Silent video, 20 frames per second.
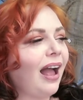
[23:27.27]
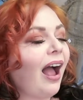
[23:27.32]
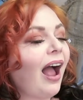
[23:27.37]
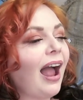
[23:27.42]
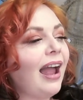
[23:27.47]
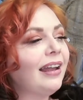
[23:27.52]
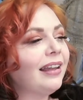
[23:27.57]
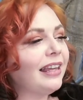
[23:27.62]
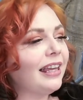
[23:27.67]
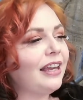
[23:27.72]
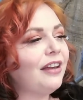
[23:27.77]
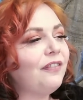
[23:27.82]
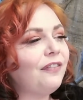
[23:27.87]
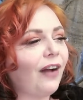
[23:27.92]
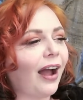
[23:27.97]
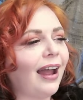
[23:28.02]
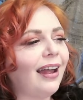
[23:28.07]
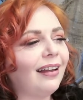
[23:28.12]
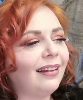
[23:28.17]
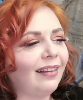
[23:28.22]
I give
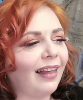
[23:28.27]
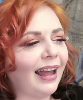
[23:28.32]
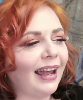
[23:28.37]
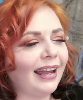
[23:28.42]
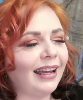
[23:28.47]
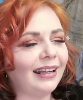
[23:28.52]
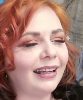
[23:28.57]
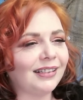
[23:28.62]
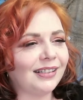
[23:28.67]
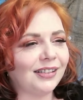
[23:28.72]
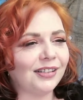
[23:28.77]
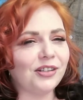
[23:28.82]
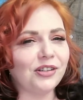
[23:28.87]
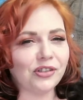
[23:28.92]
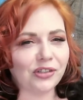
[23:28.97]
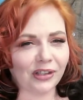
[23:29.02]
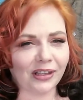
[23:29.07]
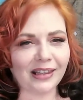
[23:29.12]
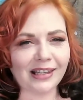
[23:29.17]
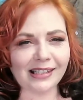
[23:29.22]
iolite
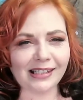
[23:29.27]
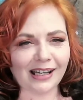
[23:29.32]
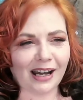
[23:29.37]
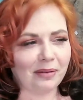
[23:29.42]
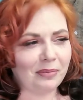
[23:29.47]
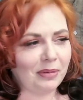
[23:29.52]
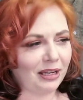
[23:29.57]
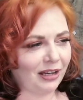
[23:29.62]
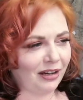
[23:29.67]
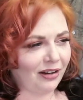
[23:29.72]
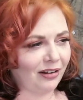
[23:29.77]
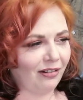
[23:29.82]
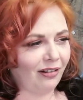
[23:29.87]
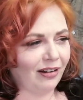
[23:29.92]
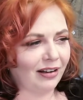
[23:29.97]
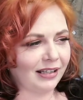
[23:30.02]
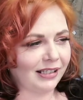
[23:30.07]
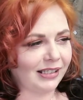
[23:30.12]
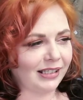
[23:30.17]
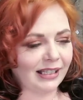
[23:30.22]
usually this time of year,
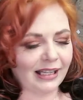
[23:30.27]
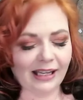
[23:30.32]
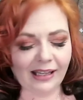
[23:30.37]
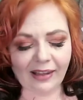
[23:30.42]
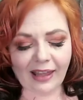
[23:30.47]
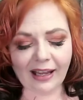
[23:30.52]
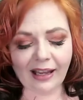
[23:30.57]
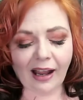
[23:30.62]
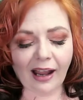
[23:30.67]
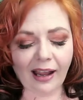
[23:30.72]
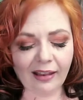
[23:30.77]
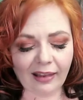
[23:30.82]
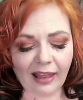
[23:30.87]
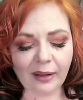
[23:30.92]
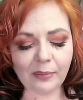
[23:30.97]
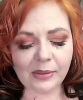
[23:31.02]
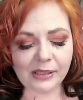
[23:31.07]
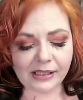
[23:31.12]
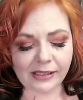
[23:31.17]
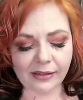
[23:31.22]
honestly. Like
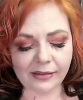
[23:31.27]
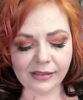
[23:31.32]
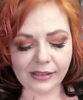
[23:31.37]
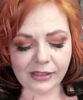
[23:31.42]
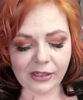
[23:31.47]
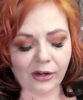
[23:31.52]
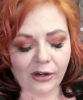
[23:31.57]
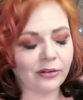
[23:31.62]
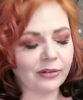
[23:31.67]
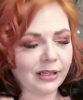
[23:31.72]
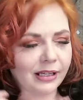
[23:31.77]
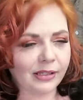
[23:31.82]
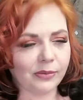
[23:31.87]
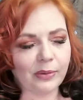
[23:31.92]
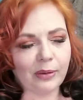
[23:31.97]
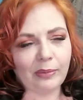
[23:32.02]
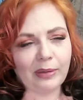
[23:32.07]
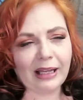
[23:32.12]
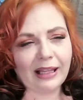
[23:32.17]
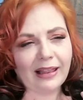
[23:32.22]
iolite with sunstone because
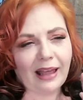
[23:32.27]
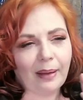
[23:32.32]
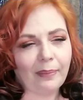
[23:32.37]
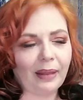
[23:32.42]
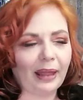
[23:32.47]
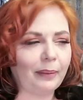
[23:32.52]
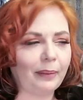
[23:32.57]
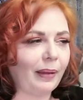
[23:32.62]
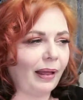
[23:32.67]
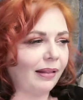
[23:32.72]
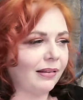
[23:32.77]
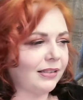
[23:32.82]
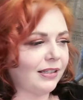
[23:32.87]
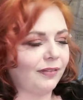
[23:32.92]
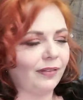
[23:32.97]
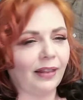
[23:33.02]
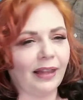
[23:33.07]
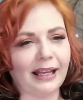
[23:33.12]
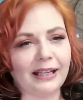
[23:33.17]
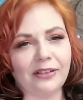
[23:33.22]
we need that like balance of
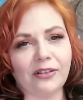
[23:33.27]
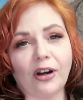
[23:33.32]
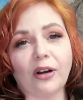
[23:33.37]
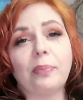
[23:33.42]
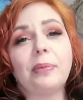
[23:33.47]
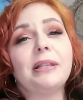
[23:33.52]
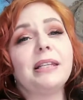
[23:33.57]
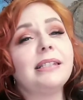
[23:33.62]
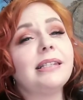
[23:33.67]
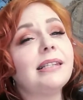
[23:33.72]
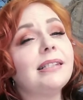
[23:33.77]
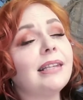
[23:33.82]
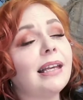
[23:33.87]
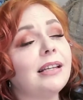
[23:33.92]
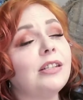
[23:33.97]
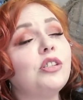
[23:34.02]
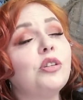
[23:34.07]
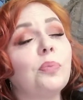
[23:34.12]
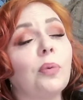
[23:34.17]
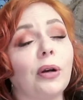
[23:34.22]
the light and dark. But this is like
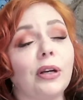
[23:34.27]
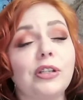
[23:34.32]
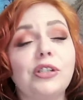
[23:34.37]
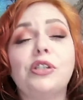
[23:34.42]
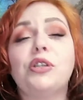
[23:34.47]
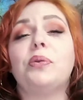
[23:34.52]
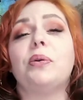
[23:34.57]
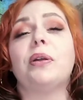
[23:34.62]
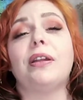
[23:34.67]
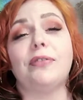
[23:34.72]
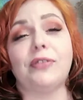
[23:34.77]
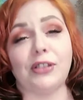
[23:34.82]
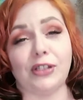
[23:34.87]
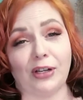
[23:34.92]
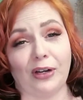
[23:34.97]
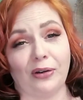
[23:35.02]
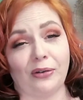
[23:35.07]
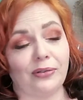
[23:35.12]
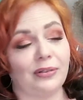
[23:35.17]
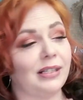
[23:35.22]
super intuitive
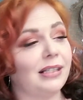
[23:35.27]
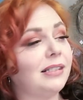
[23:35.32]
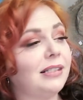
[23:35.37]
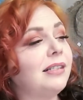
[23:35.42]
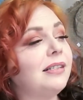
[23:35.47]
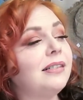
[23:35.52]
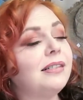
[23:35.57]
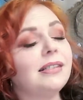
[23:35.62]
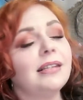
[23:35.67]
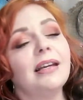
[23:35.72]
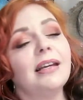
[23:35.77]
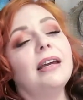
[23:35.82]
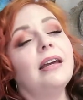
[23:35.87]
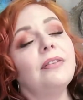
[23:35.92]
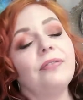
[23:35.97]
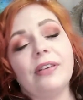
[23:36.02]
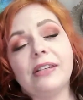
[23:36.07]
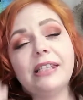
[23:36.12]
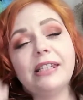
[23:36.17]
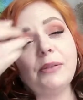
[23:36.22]
stone. This
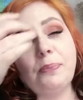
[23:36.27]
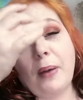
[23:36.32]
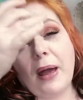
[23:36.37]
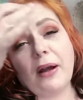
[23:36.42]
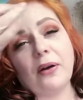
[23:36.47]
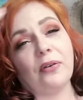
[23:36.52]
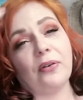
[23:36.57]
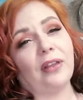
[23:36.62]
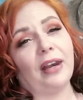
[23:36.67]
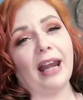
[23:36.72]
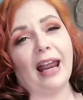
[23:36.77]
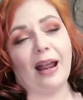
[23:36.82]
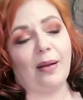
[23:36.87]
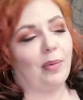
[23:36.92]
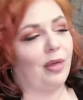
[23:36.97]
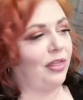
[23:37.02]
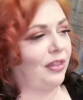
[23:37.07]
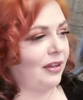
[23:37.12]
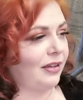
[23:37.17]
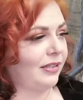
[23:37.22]
is better than
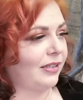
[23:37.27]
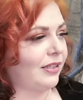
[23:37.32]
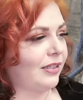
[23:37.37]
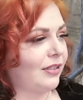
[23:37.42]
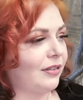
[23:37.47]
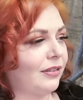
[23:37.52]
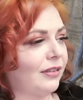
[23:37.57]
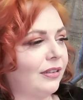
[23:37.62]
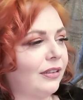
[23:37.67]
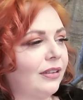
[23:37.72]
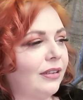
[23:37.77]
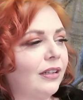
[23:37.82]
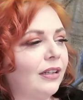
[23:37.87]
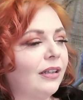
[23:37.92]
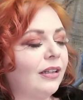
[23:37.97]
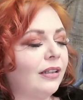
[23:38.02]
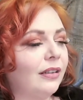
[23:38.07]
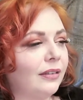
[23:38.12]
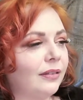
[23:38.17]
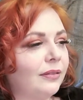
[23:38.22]
amethyst.
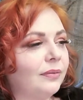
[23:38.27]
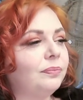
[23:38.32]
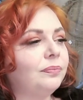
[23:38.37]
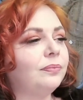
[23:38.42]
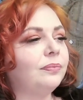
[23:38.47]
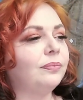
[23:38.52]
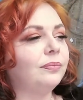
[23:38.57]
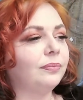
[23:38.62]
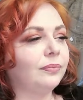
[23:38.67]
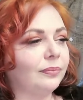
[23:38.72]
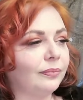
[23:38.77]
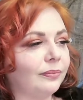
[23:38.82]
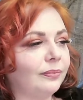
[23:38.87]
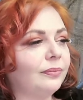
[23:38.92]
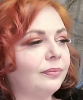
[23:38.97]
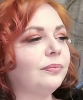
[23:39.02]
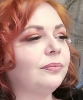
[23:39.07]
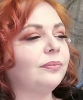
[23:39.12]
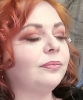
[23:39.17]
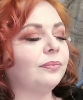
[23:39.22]
Iolite for me
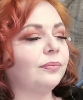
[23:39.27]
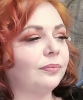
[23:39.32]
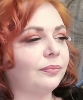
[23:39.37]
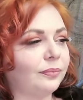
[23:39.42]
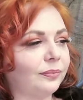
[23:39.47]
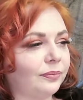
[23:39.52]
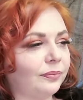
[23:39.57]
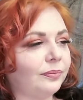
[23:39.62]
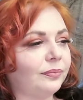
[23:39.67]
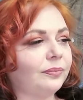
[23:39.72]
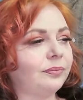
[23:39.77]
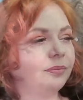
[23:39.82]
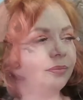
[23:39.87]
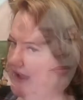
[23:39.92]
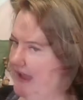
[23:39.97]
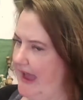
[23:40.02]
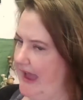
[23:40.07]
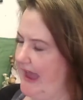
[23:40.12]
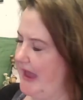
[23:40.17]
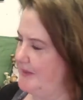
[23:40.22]

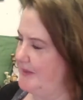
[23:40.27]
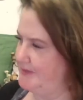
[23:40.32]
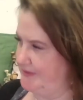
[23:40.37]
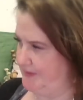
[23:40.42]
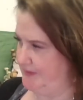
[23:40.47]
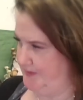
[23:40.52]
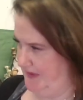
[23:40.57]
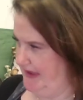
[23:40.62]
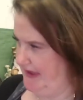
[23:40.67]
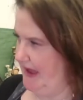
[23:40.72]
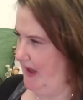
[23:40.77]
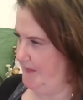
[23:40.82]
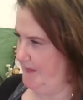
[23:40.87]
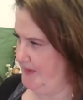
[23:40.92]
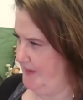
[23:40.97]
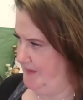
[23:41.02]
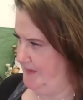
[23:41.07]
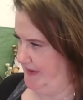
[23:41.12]
amps me up a bit.